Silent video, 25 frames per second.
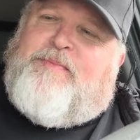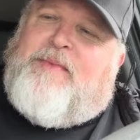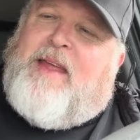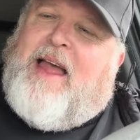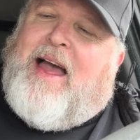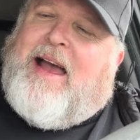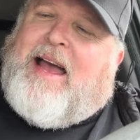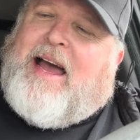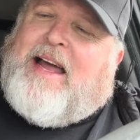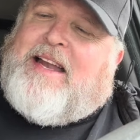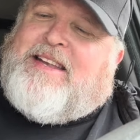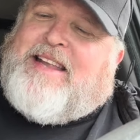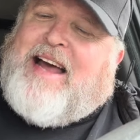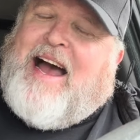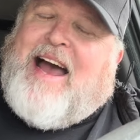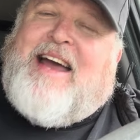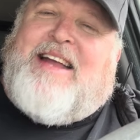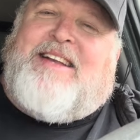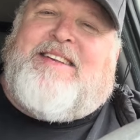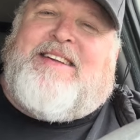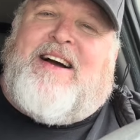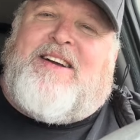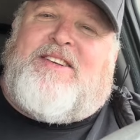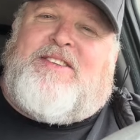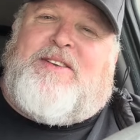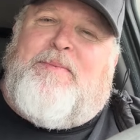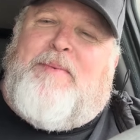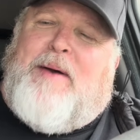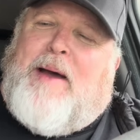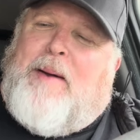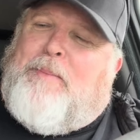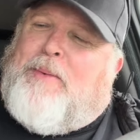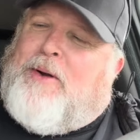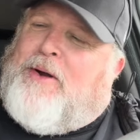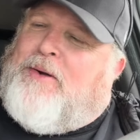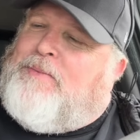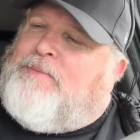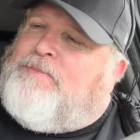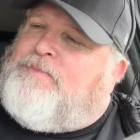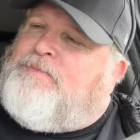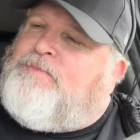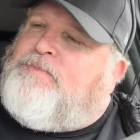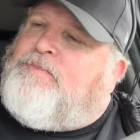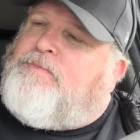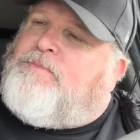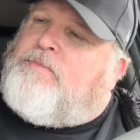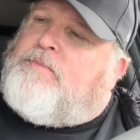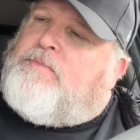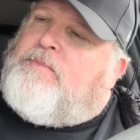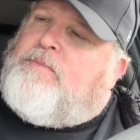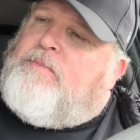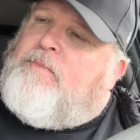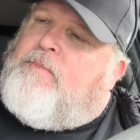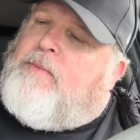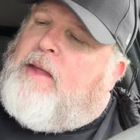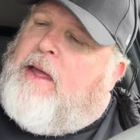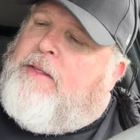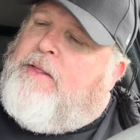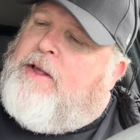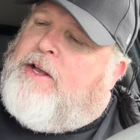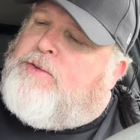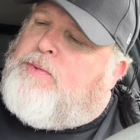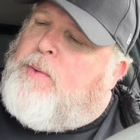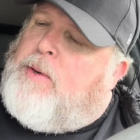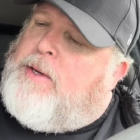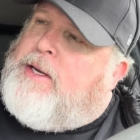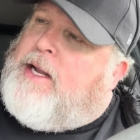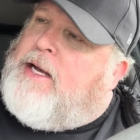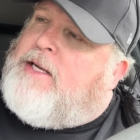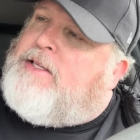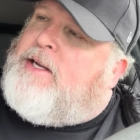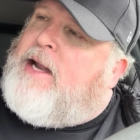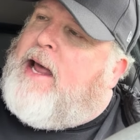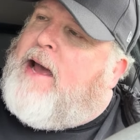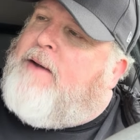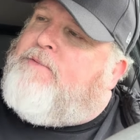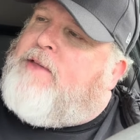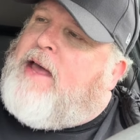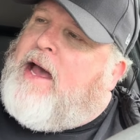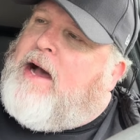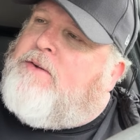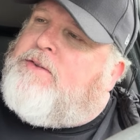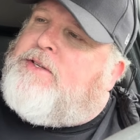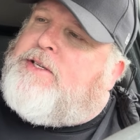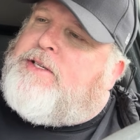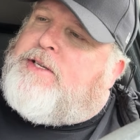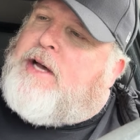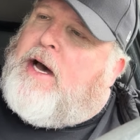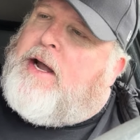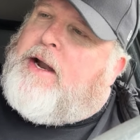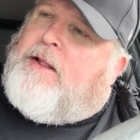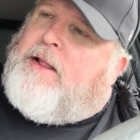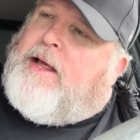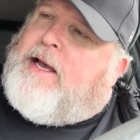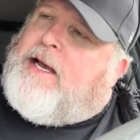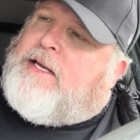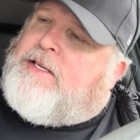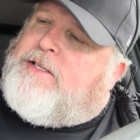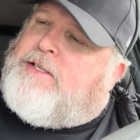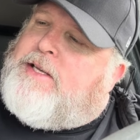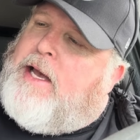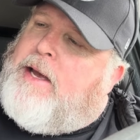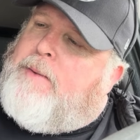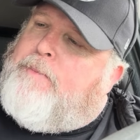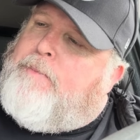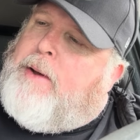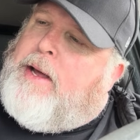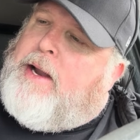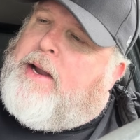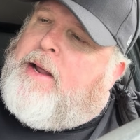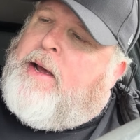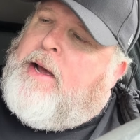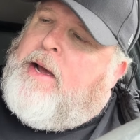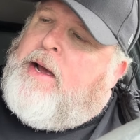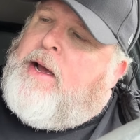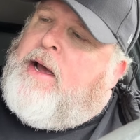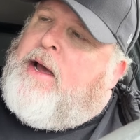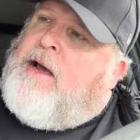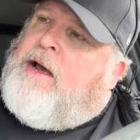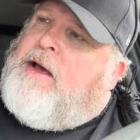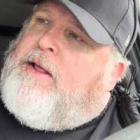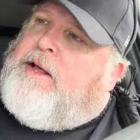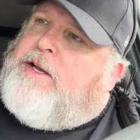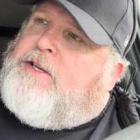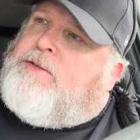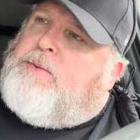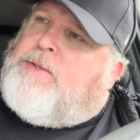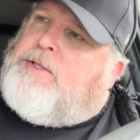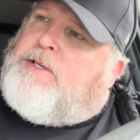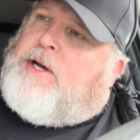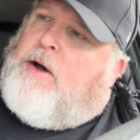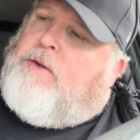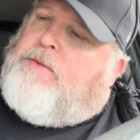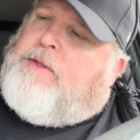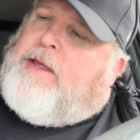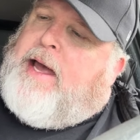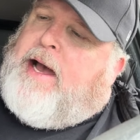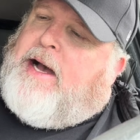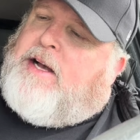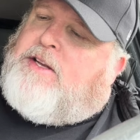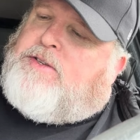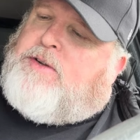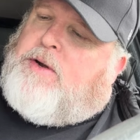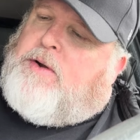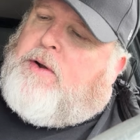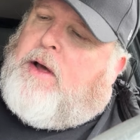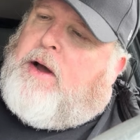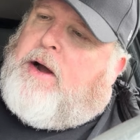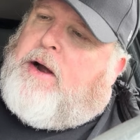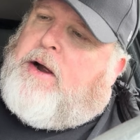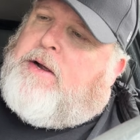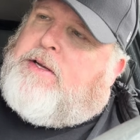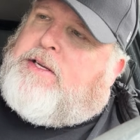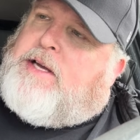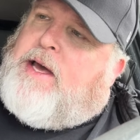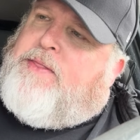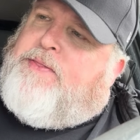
I got Diet Dr. Pepper. And this one doesn't have the ounces on it, like I said, but this one's called the extra large.